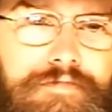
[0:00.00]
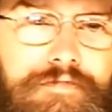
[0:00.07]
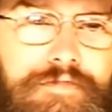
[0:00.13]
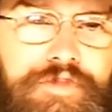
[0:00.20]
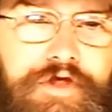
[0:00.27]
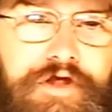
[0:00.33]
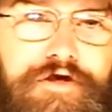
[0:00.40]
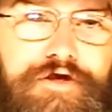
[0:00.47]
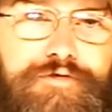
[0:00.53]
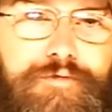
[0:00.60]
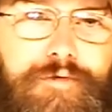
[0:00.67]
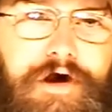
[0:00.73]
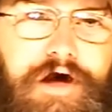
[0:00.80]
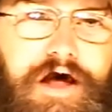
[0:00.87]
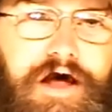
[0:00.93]
Tell us
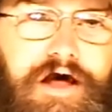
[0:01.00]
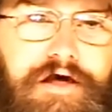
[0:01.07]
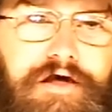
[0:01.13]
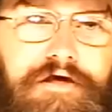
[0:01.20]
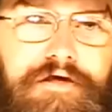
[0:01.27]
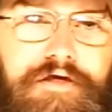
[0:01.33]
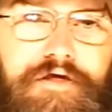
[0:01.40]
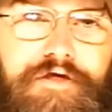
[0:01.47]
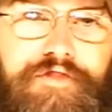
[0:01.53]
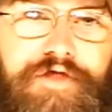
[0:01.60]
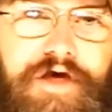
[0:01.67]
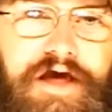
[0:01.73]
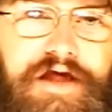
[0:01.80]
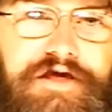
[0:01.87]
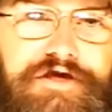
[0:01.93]
why
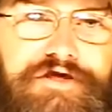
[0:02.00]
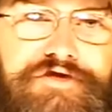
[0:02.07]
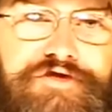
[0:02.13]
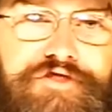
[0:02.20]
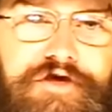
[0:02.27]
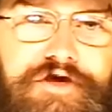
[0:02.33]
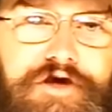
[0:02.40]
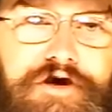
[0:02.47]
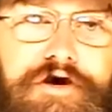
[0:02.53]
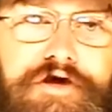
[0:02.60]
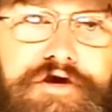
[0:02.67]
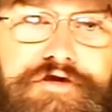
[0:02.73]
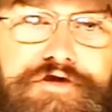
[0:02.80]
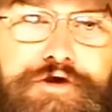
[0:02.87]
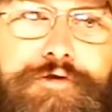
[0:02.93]
that is the
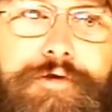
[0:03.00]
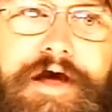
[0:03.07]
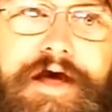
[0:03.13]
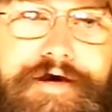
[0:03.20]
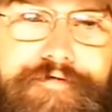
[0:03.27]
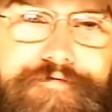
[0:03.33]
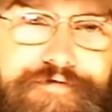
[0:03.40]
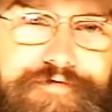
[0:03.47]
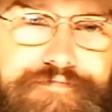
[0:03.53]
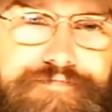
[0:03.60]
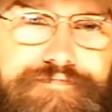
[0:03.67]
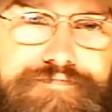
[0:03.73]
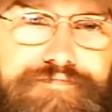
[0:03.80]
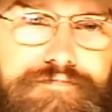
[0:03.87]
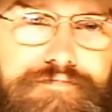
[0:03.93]
gun you have.
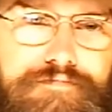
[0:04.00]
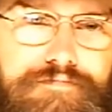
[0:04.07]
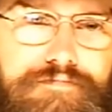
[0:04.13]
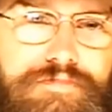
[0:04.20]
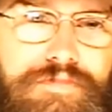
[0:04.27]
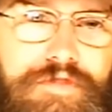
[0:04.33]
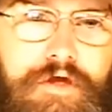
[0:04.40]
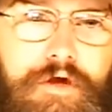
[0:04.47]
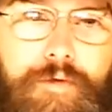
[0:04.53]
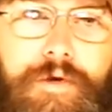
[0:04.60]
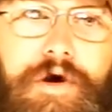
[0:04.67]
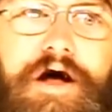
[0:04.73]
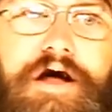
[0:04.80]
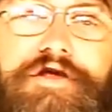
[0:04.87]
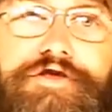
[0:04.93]

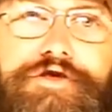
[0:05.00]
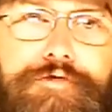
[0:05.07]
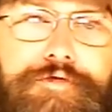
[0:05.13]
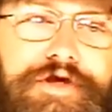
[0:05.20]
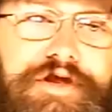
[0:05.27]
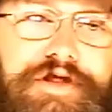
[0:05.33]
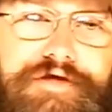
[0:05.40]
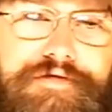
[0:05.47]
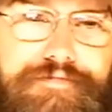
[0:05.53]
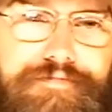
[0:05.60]
Why you need it.